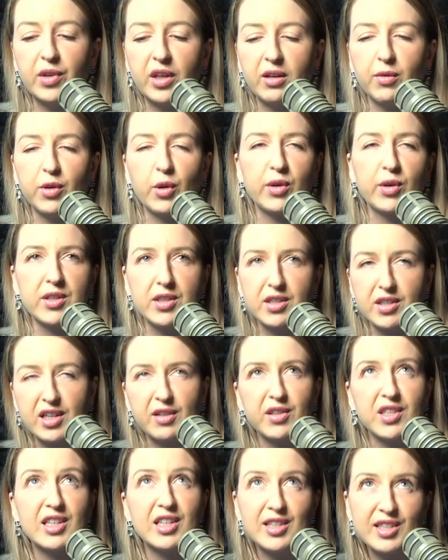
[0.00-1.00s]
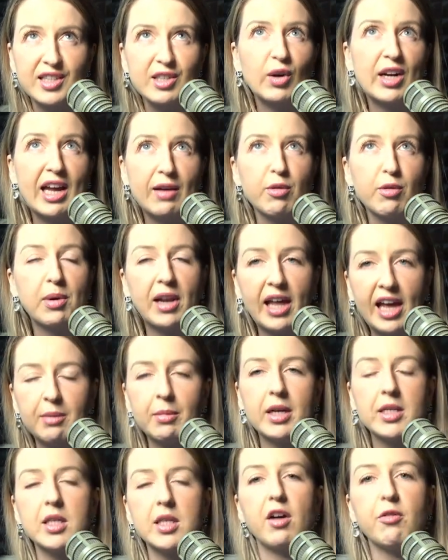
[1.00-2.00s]
even though I didn't necessarily have a plan
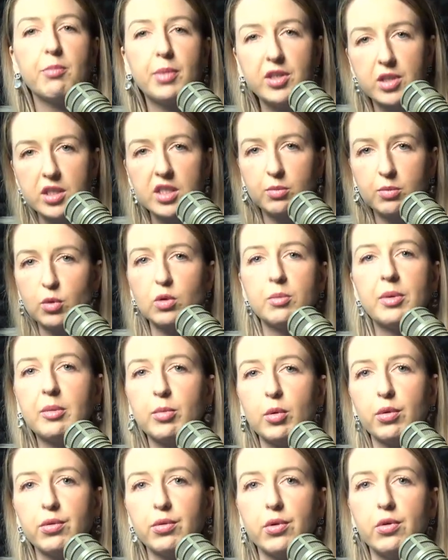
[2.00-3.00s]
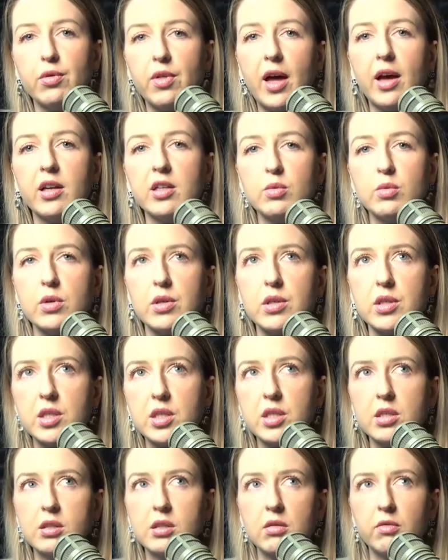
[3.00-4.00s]
myself, but to support people through that
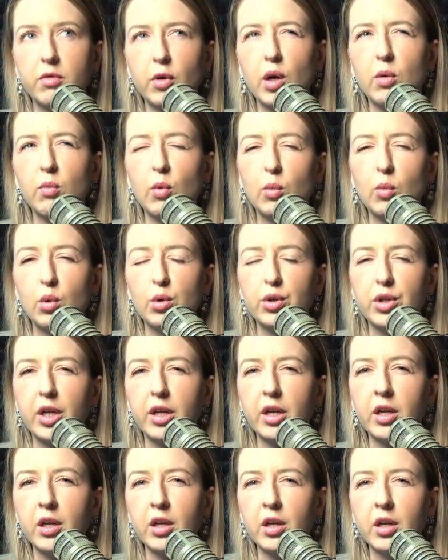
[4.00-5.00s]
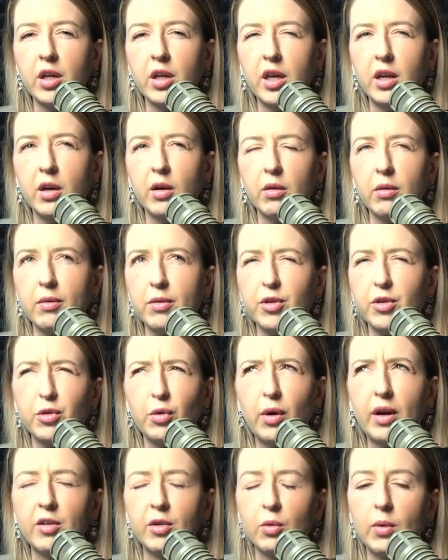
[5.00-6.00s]
was very rewarding in a
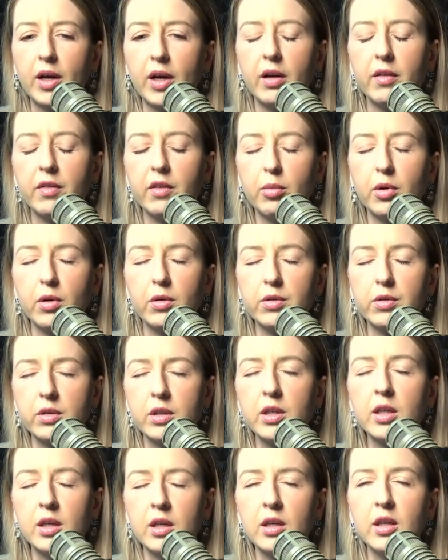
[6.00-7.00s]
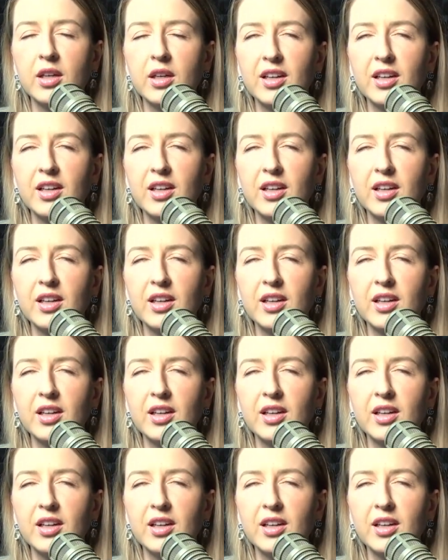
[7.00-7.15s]
strange way, I suppose.